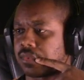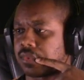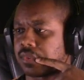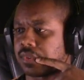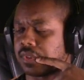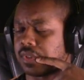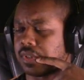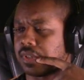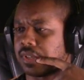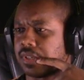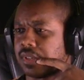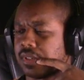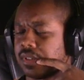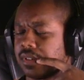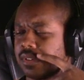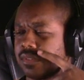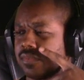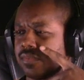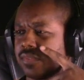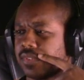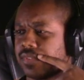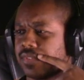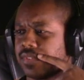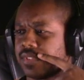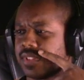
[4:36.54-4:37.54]
Let
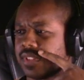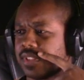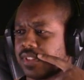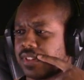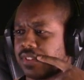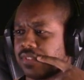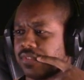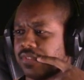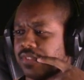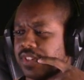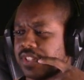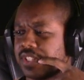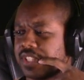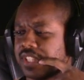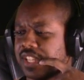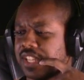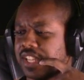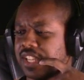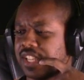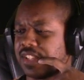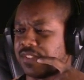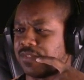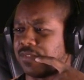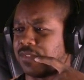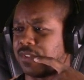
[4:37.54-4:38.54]
me see here. What's
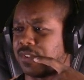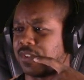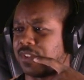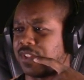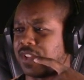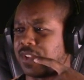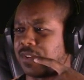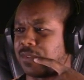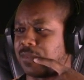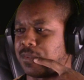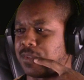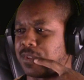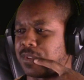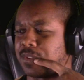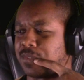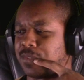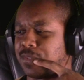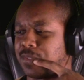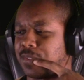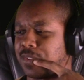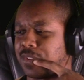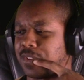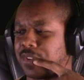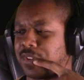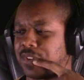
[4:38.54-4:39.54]
another 4-letter word
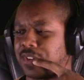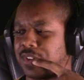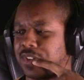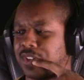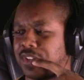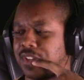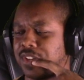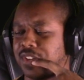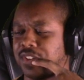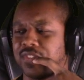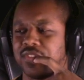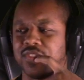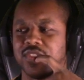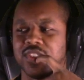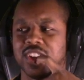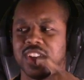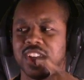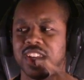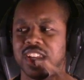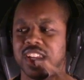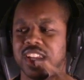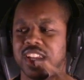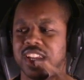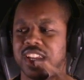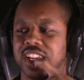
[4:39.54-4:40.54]
for,
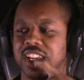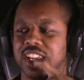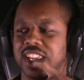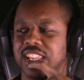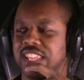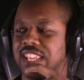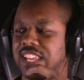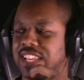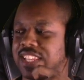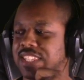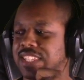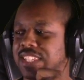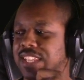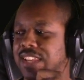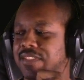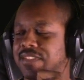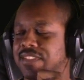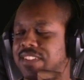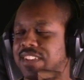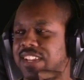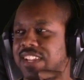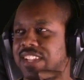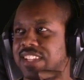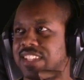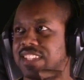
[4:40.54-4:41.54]
that
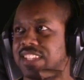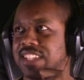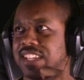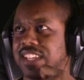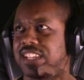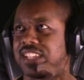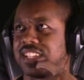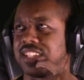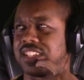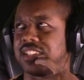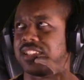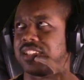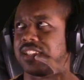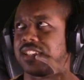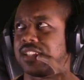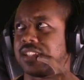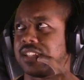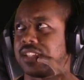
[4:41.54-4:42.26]
subject and such?